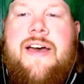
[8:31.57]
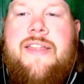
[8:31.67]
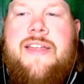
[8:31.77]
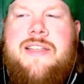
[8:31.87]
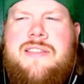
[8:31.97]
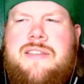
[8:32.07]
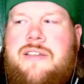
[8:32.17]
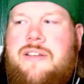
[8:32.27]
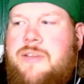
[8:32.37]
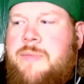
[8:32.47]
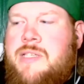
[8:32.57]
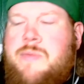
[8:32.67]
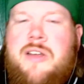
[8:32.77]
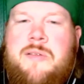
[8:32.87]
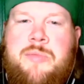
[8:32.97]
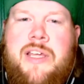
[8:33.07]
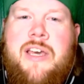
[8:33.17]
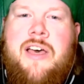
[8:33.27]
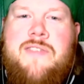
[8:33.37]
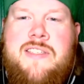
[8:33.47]
That's the best part of a
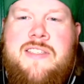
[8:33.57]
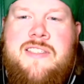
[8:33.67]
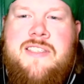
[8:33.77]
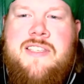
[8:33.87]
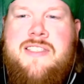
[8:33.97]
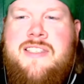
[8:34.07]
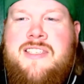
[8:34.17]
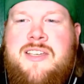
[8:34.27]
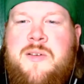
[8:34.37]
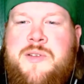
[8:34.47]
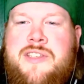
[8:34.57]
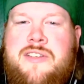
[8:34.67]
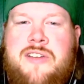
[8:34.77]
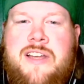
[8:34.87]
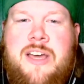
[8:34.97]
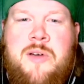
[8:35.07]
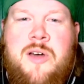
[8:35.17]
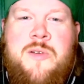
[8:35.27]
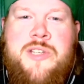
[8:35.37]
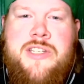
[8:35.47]
playoffs is these coaches are trying to
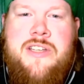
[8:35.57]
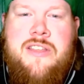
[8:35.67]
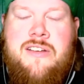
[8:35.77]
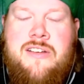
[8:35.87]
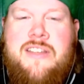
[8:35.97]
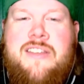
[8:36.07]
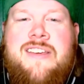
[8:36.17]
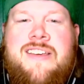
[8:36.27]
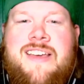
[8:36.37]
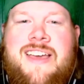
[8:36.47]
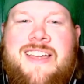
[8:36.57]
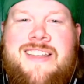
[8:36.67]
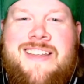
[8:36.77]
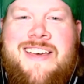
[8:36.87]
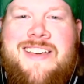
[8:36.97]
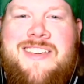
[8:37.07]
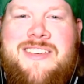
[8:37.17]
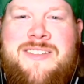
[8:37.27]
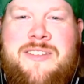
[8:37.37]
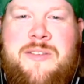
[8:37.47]
outcoach each other, and
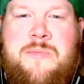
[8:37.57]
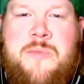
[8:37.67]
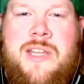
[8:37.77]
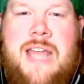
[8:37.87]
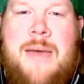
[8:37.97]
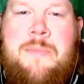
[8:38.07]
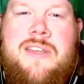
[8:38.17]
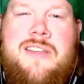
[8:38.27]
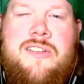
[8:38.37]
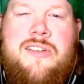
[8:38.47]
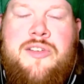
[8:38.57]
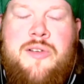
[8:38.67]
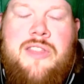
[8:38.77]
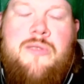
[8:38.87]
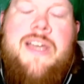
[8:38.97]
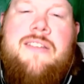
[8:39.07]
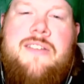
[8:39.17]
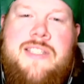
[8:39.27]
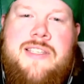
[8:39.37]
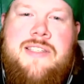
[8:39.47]
what happened during the
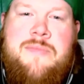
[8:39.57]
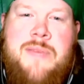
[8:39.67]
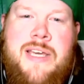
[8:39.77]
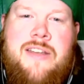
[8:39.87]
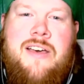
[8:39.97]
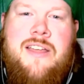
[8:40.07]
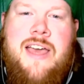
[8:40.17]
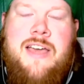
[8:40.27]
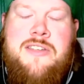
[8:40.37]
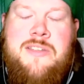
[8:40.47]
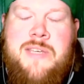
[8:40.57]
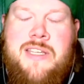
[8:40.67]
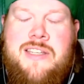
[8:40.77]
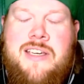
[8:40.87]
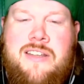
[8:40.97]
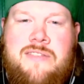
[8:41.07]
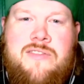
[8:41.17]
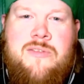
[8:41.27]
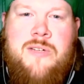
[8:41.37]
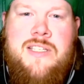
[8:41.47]
regular season might not actually be indicative
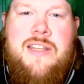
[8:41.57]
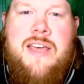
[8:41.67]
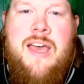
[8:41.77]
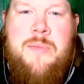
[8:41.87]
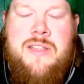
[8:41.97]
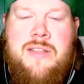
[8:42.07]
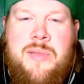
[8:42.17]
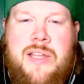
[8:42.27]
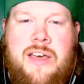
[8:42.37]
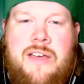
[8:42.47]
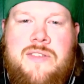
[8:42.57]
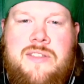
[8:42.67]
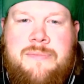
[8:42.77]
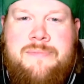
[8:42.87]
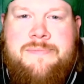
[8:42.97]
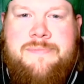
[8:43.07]
of what's going to happen in the playoffs.